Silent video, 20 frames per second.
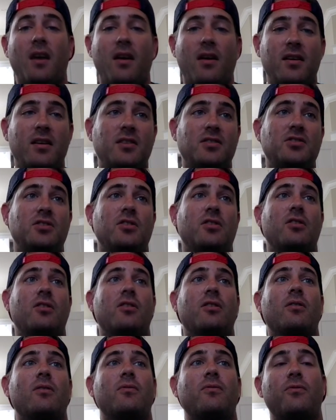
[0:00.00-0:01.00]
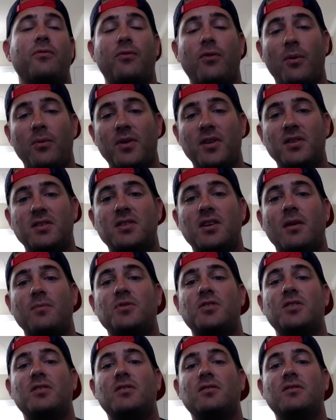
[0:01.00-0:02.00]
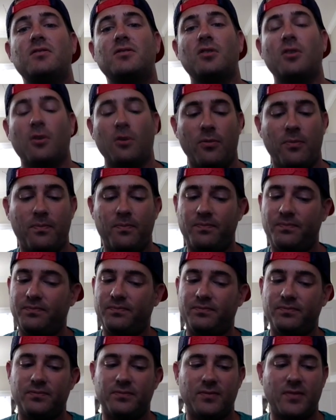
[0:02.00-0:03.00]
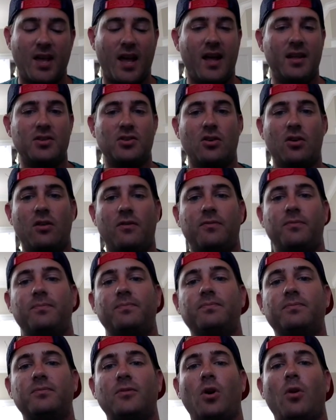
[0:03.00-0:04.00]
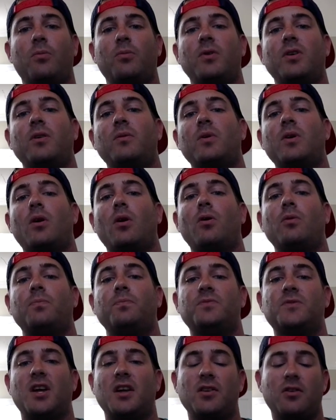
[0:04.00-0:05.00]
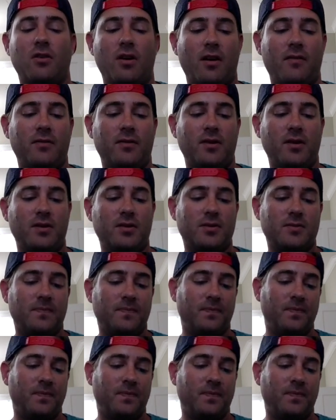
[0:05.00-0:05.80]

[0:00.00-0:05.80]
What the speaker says: each year from the inception, so hats off. Hopefully we go 10 years after this.